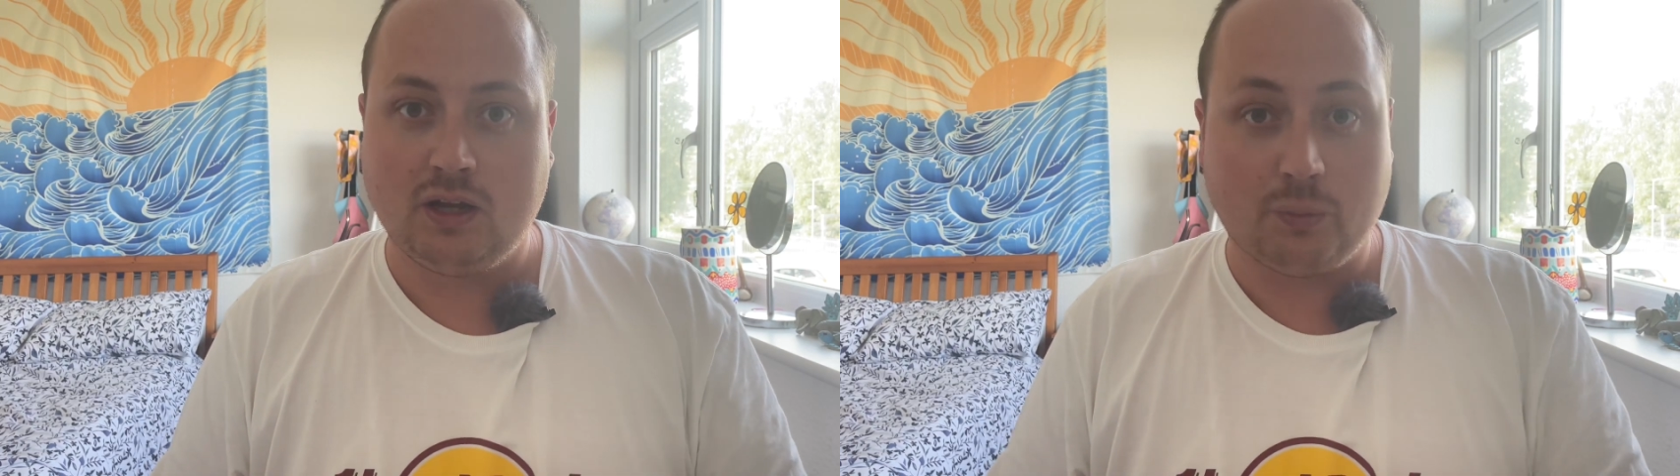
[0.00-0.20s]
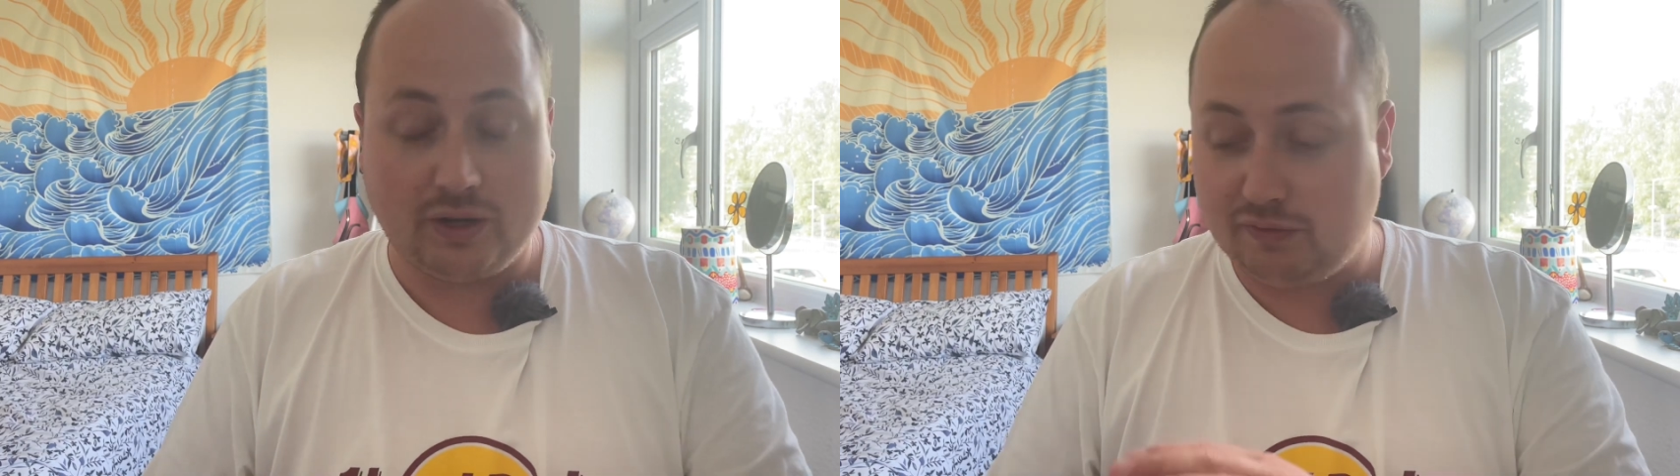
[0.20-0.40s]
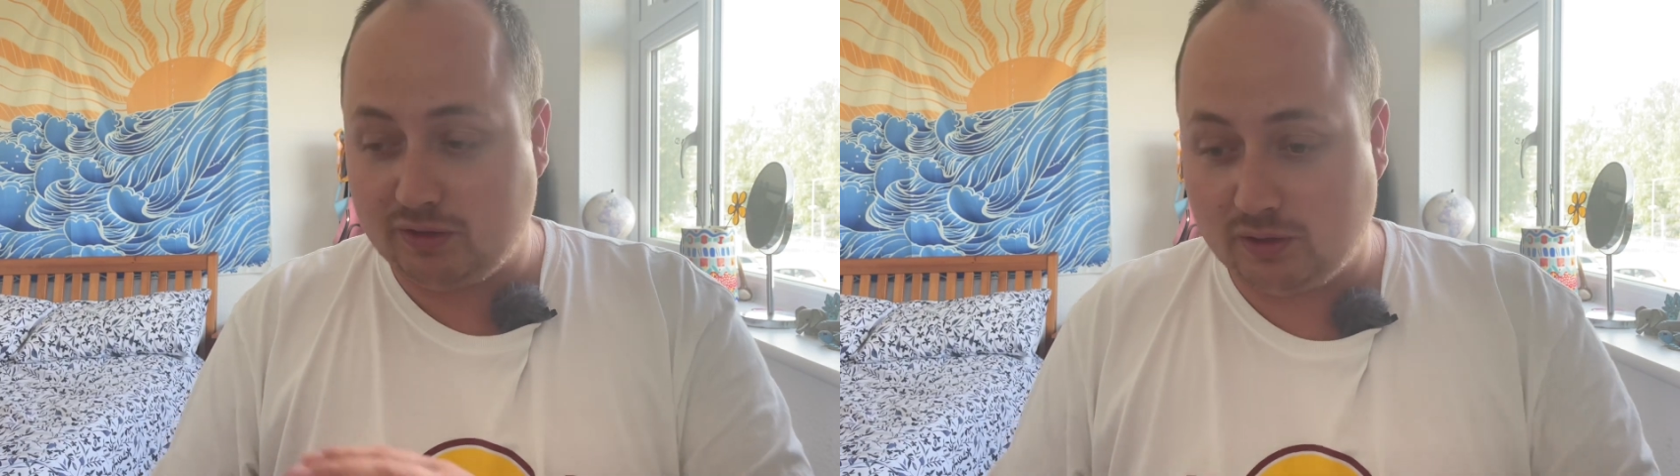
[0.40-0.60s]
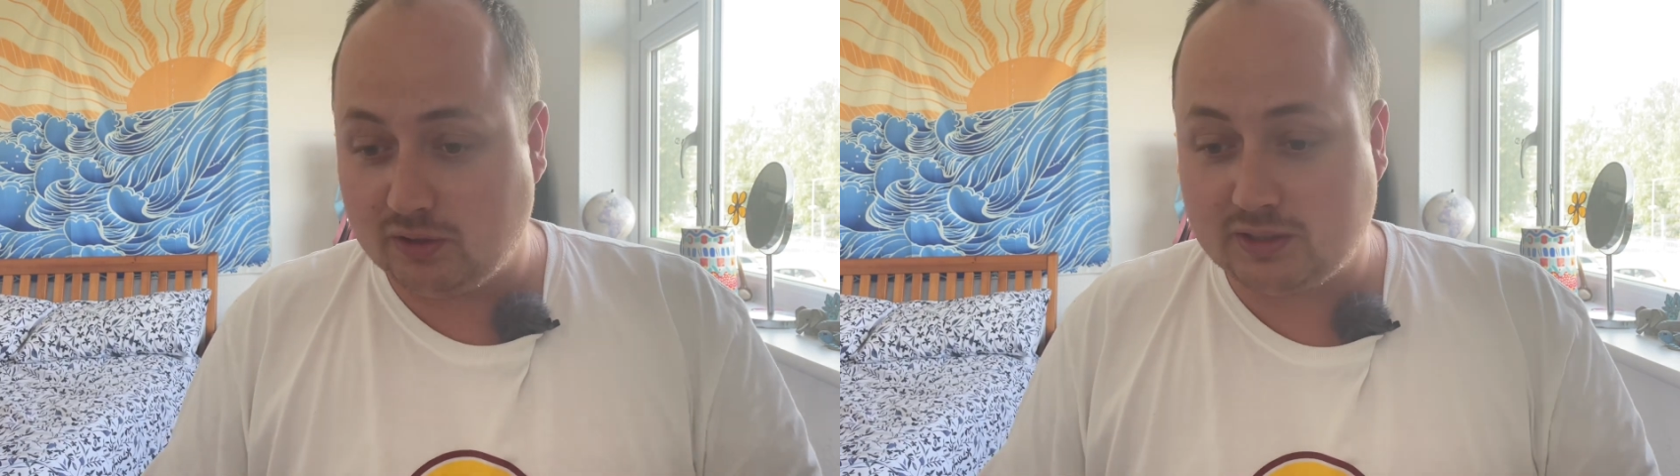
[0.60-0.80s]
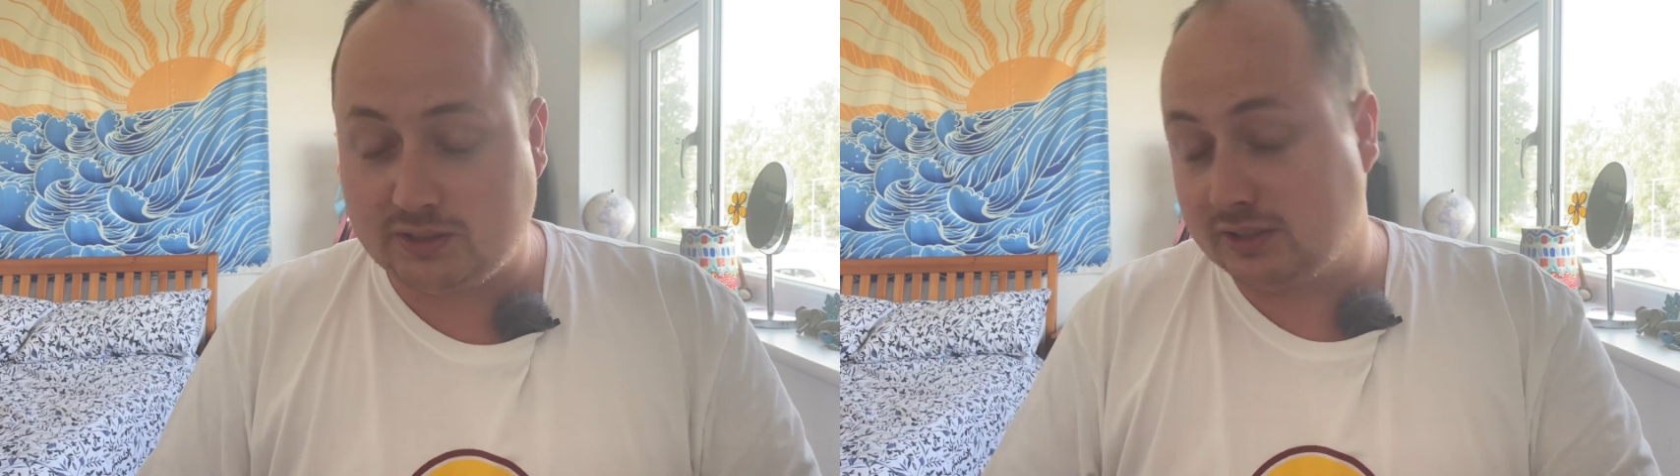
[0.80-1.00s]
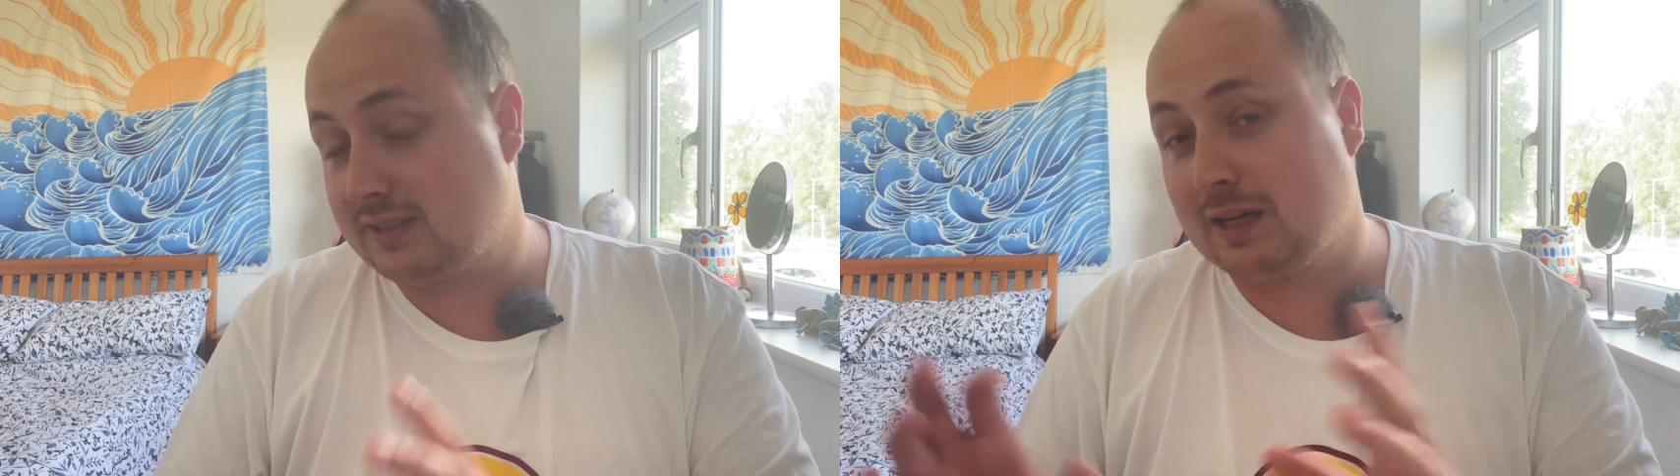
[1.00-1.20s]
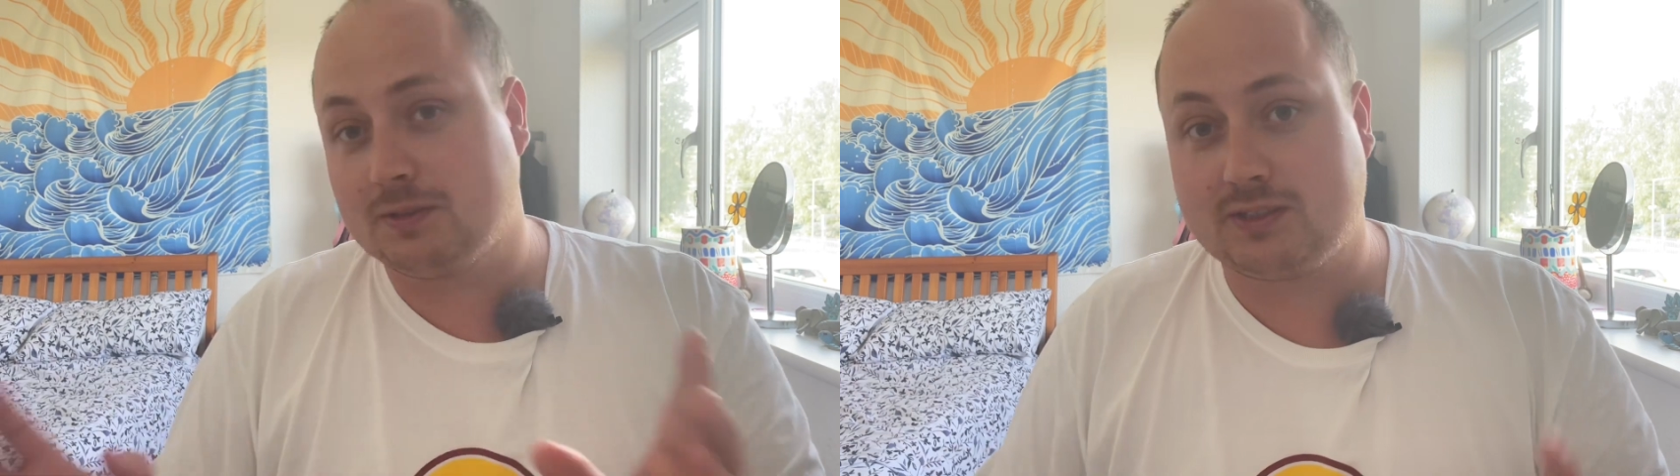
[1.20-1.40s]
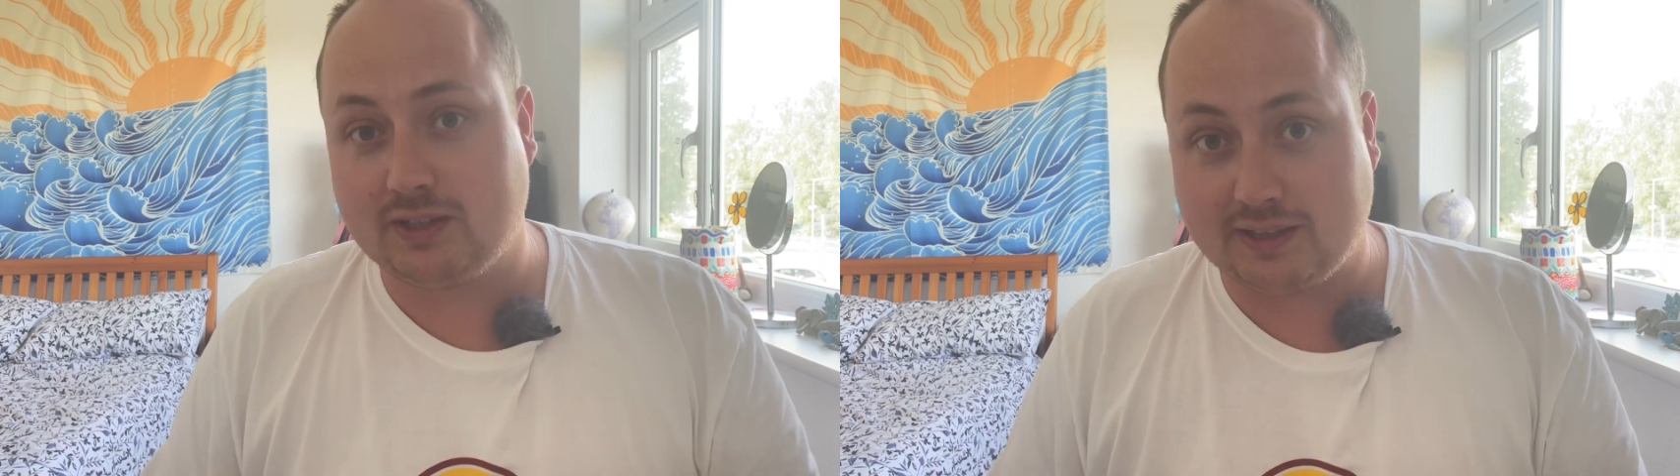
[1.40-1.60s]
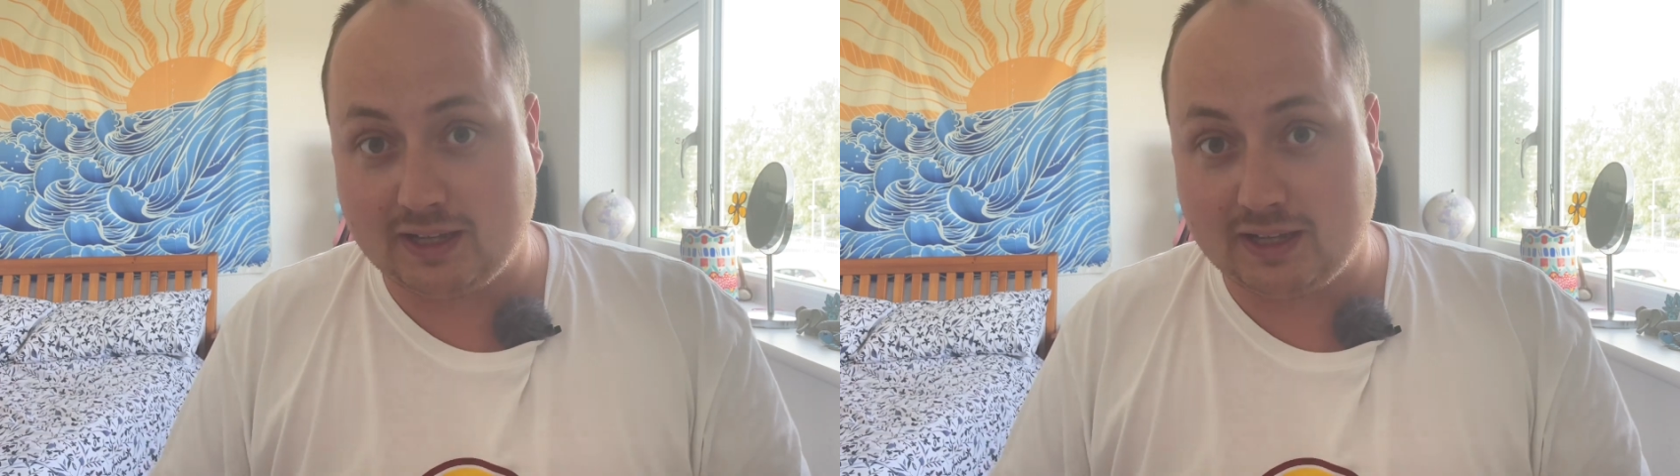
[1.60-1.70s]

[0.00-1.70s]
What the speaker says: When if you look just outside